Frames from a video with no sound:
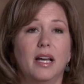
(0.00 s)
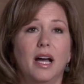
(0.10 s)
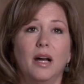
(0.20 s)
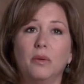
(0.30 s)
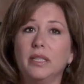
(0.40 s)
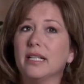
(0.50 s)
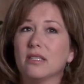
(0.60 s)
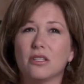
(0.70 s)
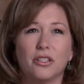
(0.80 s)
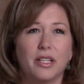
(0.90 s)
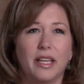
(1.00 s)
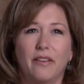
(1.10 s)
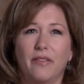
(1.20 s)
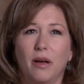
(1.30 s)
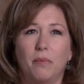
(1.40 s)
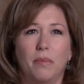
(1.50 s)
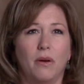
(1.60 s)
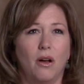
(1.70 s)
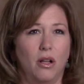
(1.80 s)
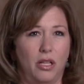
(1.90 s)
I really had started to give up
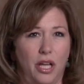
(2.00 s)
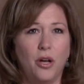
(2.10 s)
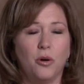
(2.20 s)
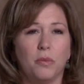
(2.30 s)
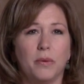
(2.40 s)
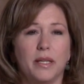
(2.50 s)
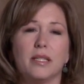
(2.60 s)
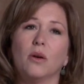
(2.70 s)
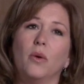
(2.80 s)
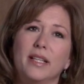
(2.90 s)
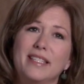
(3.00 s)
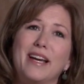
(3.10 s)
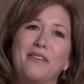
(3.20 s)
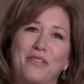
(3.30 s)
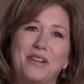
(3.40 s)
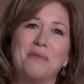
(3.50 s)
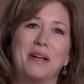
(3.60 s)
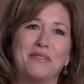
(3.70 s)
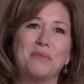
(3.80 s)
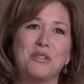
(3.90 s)
all hope until one day a friend of
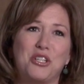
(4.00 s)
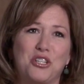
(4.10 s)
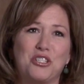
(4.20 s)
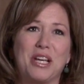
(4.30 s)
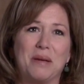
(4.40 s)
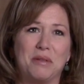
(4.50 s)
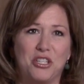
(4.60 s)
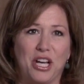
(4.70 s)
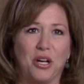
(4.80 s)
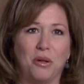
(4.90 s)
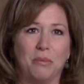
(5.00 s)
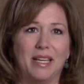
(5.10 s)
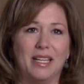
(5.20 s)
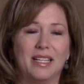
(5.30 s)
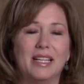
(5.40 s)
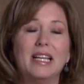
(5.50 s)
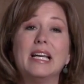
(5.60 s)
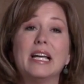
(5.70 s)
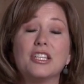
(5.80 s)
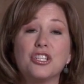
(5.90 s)
mine from church came to check on me,
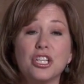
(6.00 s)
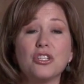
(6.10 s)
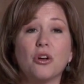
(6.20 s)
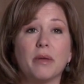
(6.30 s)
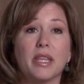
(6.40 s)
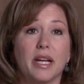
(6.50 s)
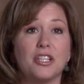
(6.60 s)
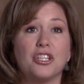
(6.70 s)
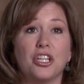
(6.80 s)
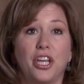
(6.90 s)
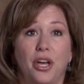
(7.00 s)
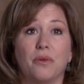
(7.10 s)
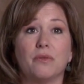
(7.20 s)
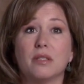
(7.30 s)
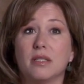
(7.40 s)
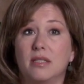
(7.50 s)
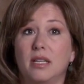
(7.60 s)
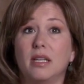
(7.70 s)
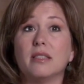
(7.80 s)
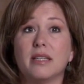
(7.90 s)
and she told me that I should go to
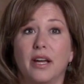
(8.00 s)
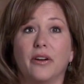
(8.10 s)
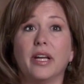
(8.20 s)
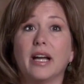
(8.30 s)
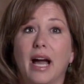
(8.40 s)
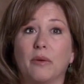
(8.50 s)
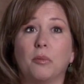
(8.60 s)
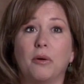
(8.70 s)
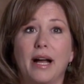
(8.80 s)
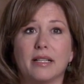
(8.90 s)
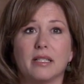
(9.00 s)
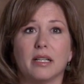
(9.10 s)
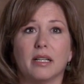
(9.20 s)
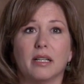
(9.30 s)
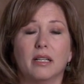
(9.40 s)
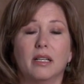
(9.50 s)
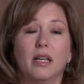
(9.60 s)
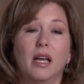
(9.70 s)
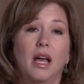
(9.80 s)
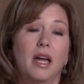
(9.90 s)
see Terry Chiropractic.
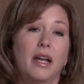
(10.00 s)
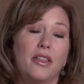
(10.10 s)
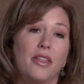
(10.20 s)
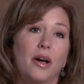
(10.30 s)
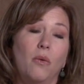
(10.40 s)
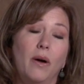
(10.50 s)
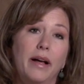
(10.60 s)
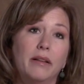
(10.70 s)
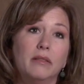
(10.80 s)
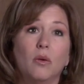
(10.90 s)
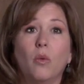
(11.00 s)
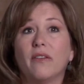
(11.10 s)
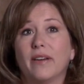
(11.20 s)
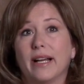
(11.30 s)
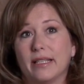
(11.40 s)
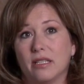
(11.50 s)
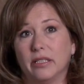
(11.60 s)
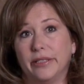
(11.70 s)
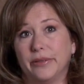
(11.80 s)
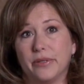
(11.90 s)
And I thought, well, what have I got to
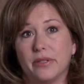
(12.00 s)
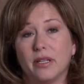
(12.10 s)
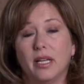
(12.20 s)
lose?